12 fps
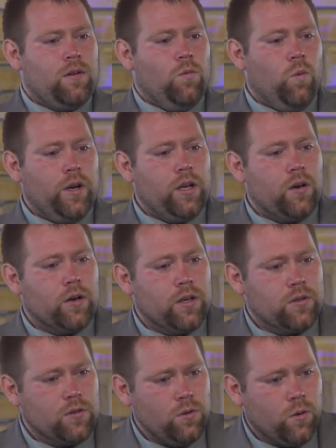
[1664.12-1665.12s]
We are
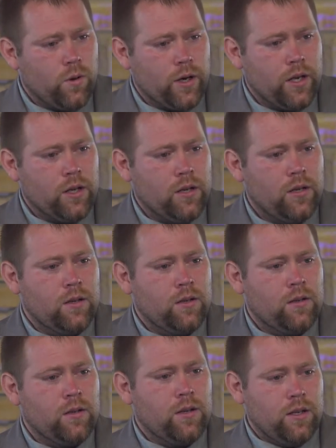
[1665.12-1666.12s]
his glory.
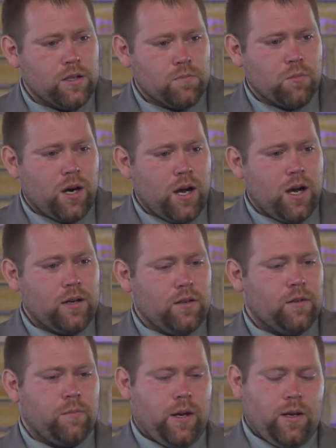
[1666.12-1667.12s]
His bride,
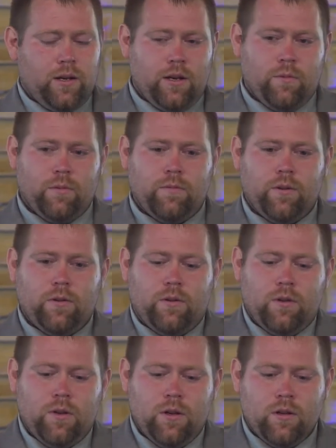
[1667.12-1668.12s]
the
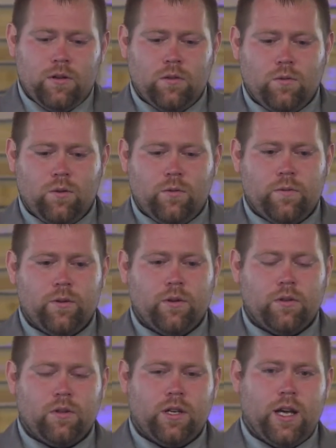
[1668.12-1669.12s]
Lord
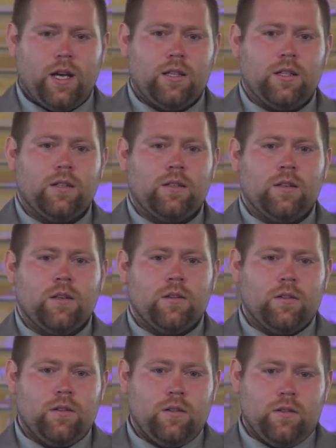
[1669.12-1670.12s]
revealed to Dad that
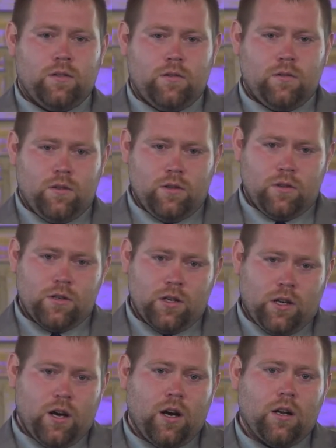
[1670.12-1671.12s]
the
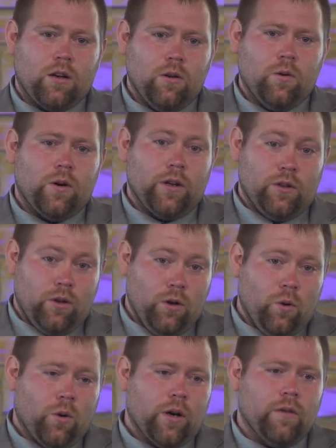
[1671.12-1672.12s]
Shekinah glory, the
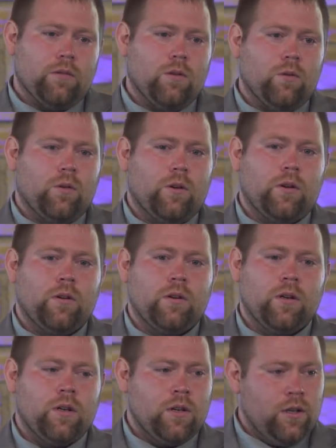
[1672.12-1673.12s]
glory of the Lord,
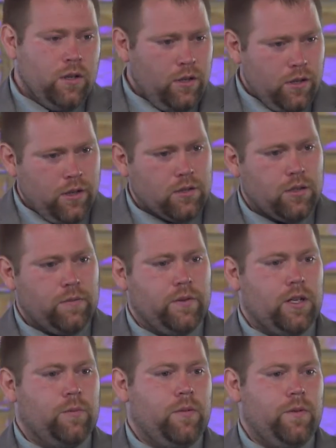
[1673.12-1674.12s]
that's the
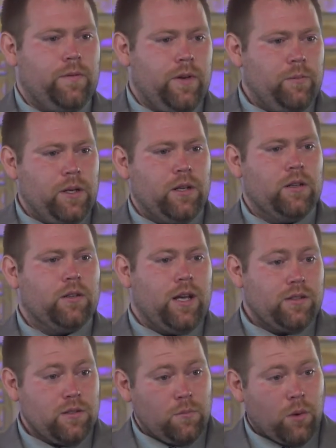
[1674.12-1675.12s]
feminine.
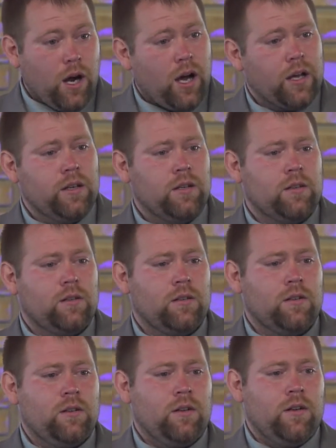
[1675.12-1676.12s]
That's the bride.
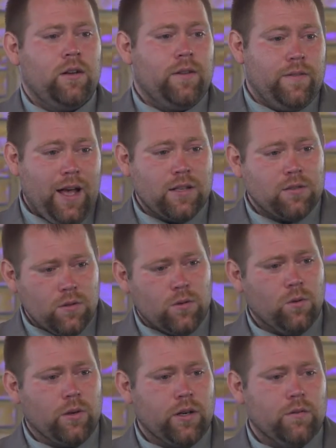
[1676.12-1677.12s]
That's the
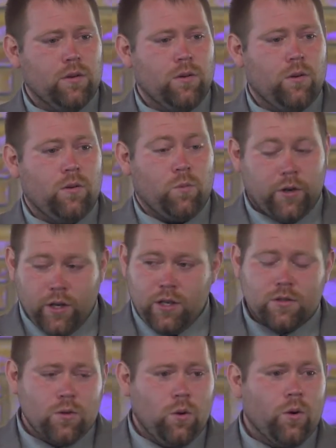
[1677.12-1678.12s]
glory of the Lord. We're
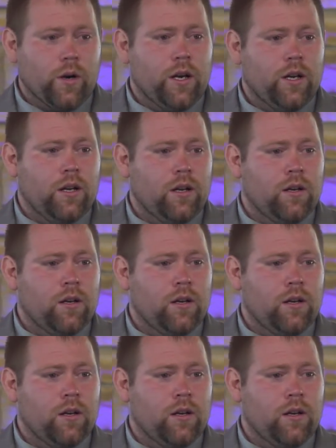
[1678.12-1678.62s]
his glory.